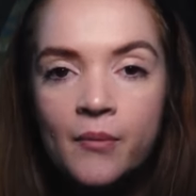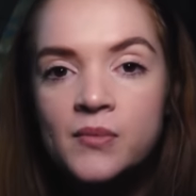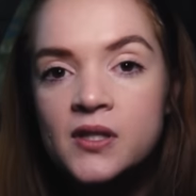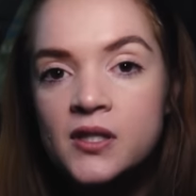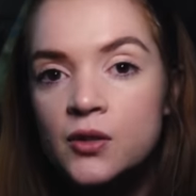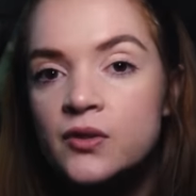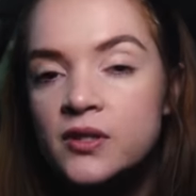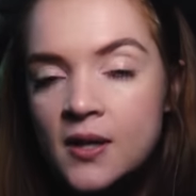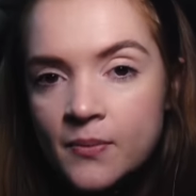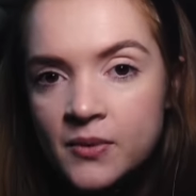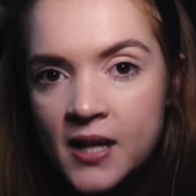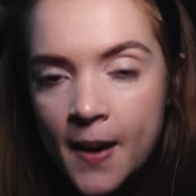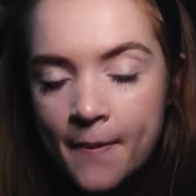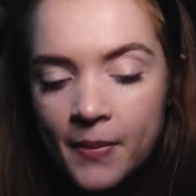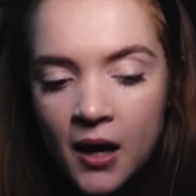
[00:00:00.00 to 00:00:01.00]
still
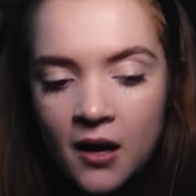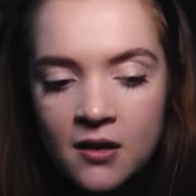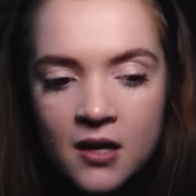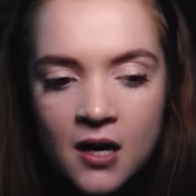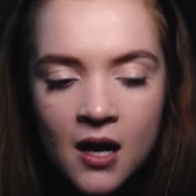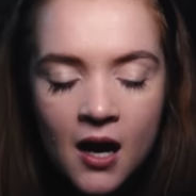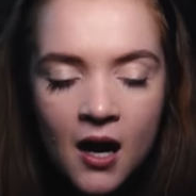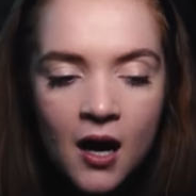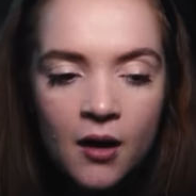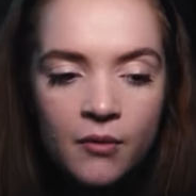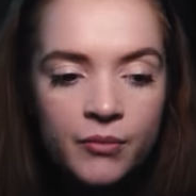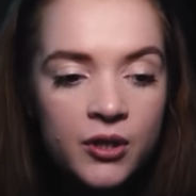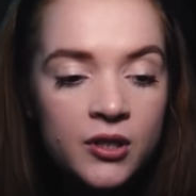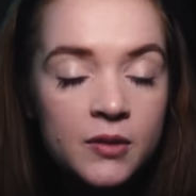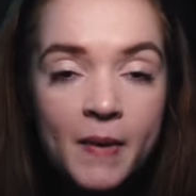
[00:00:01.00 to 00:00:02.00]
September,
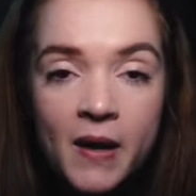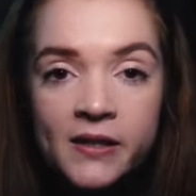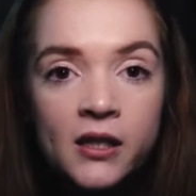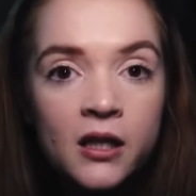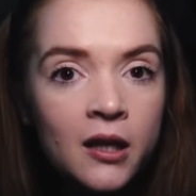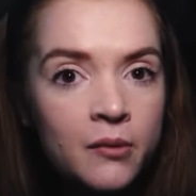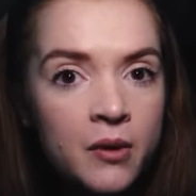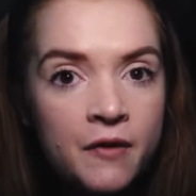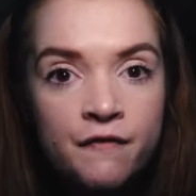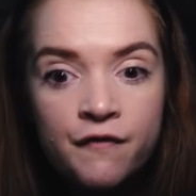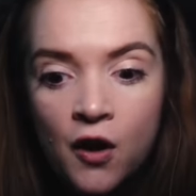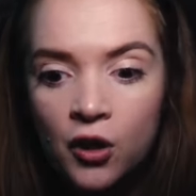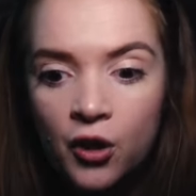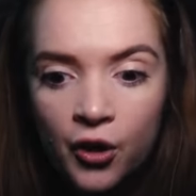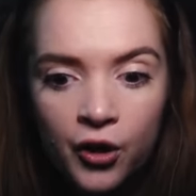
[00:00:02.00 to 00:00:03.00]
because basically we
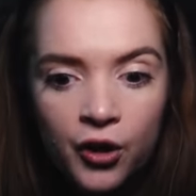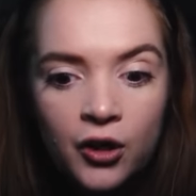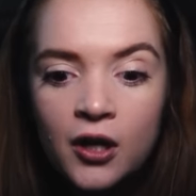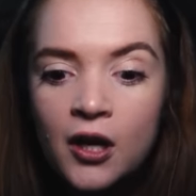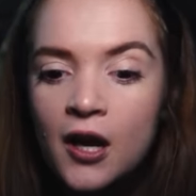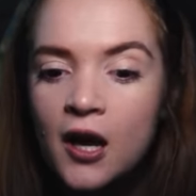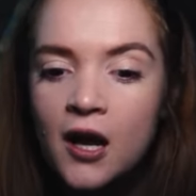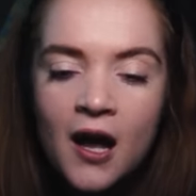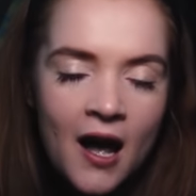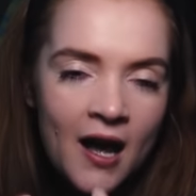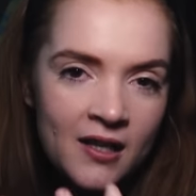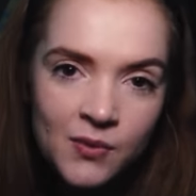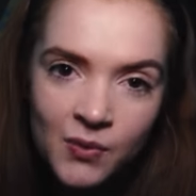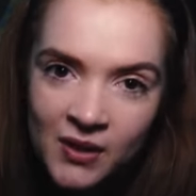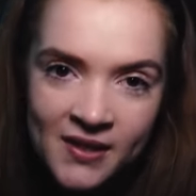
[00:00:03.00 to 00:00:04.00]
follow
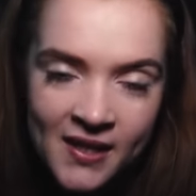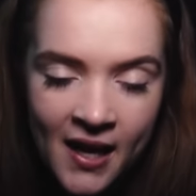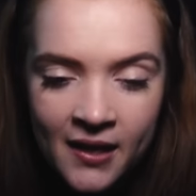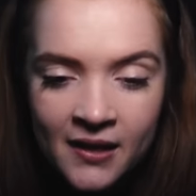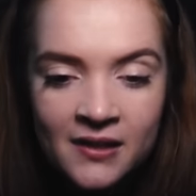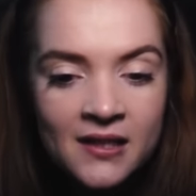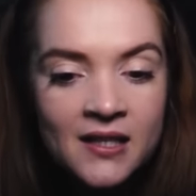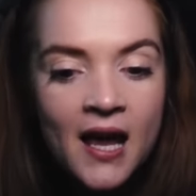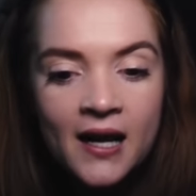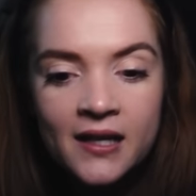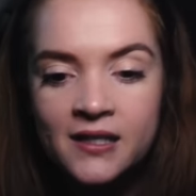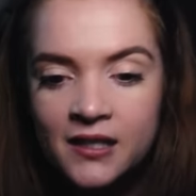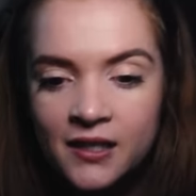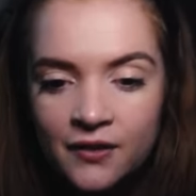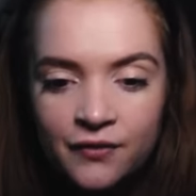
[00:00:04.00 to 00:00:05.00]
as we said, a
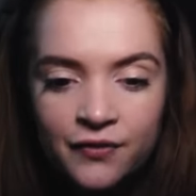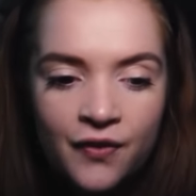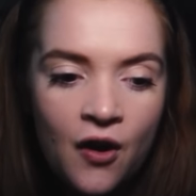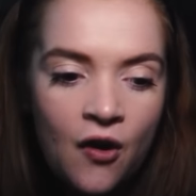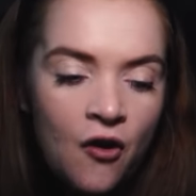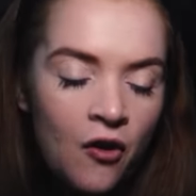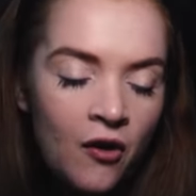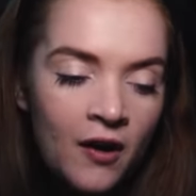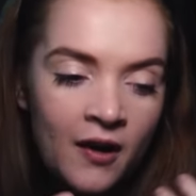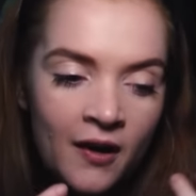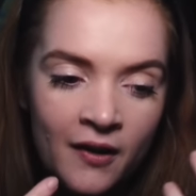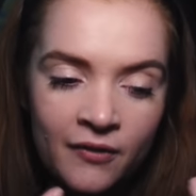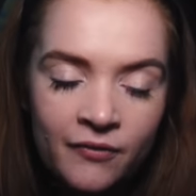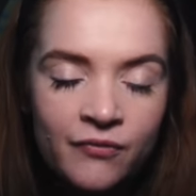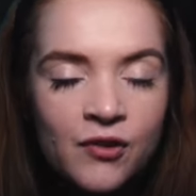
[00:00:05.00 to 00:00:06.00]
detective or
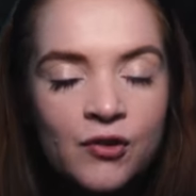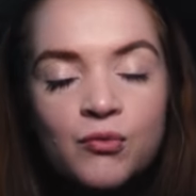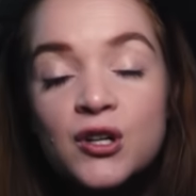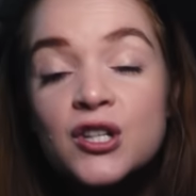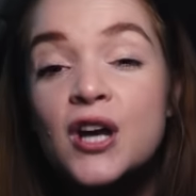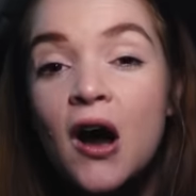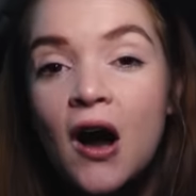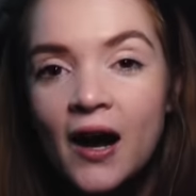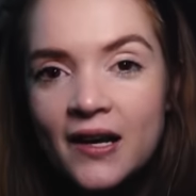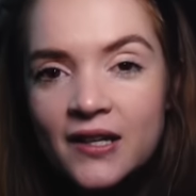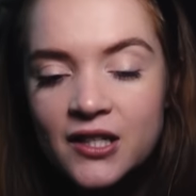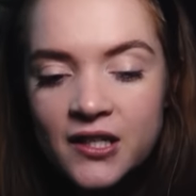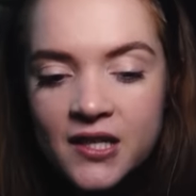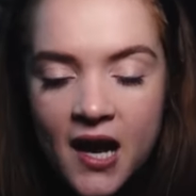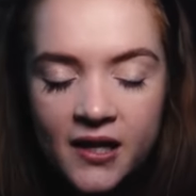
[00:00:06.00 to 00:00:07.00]
a retired
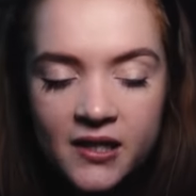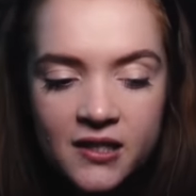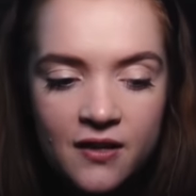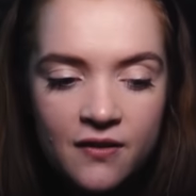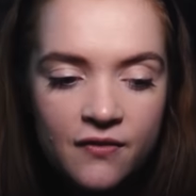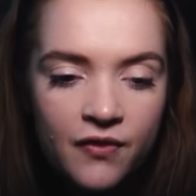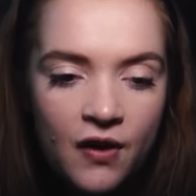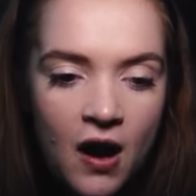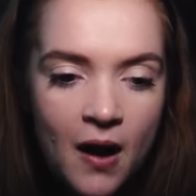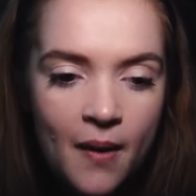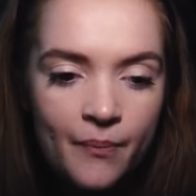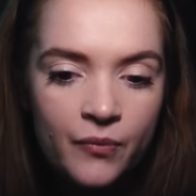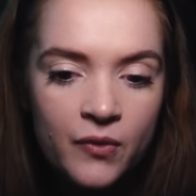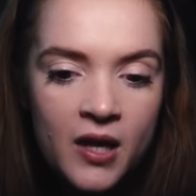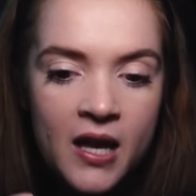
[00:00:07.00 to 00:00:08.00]
detective.
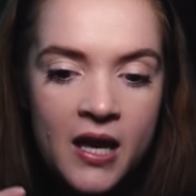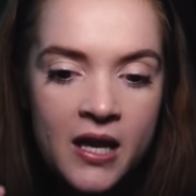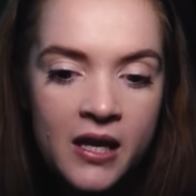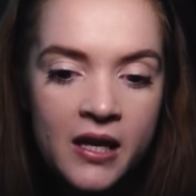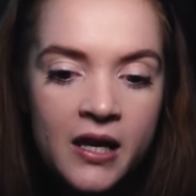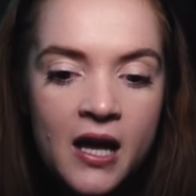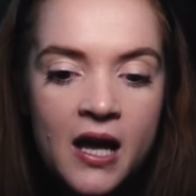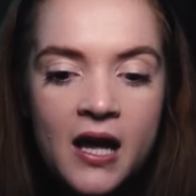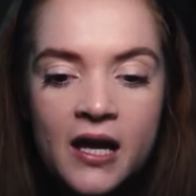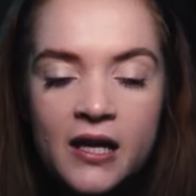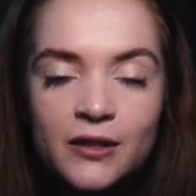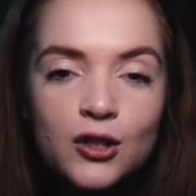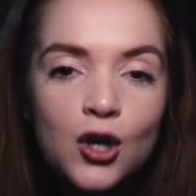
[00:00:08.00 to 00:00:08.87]
He is